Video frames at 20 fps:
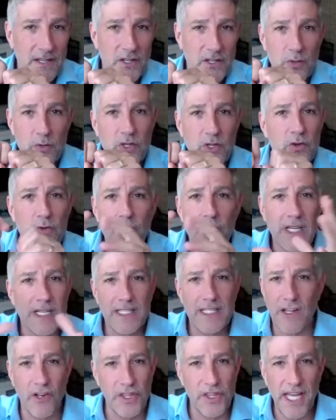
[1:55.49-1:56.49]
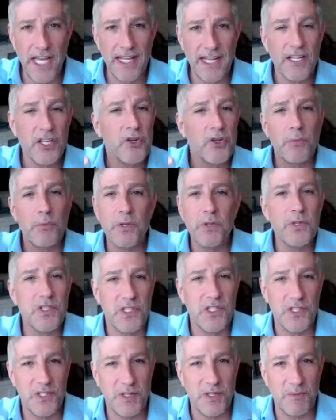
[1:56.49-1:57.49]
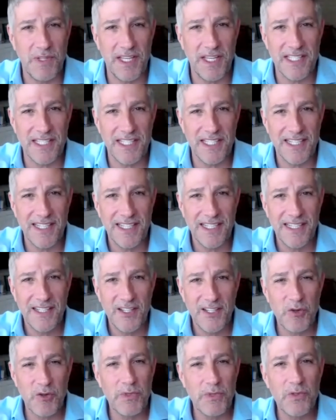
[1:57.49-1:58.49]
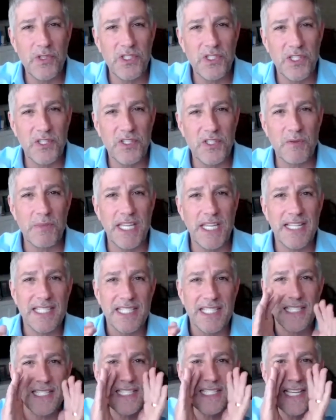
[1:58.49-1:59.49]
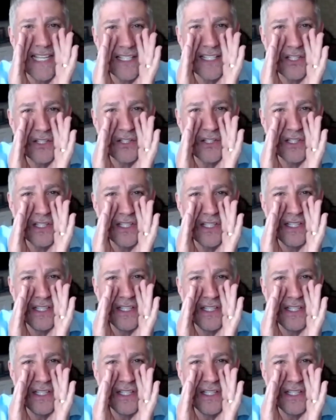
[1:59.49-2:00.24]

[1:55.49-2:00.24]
Who does all that? Your immune system does it. Your immune system gets a signal.